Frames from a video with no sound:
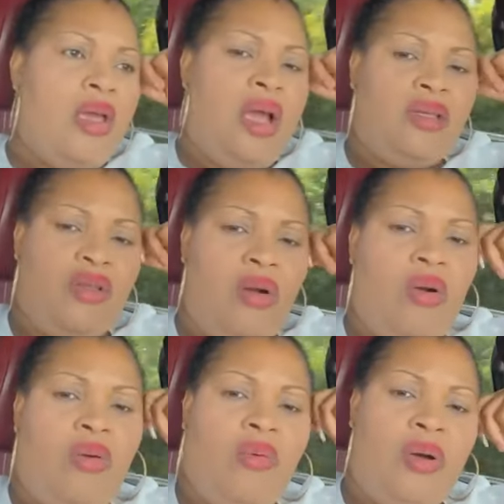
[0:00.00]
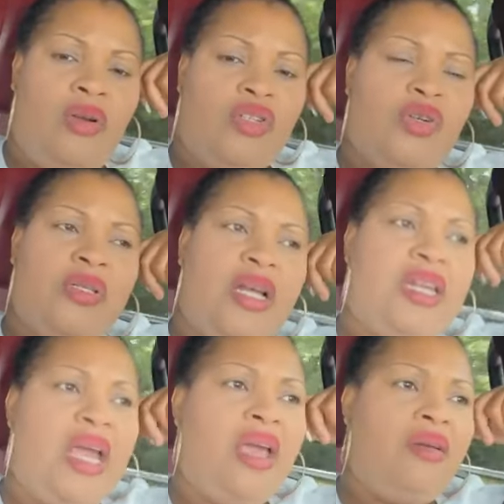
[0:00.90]
Yeah, so we're gonna choose
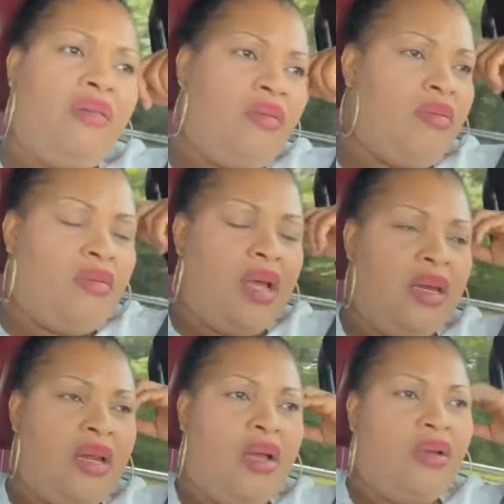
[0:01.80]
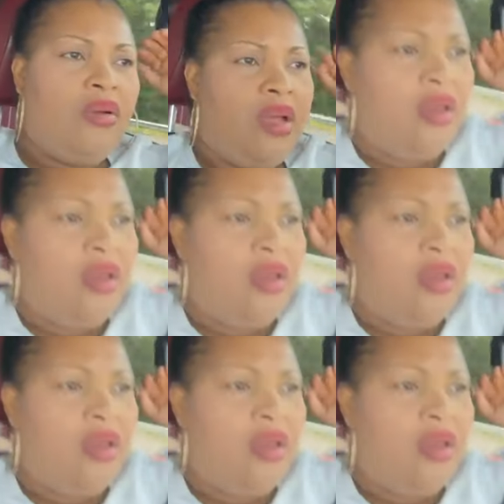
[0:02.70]
a day and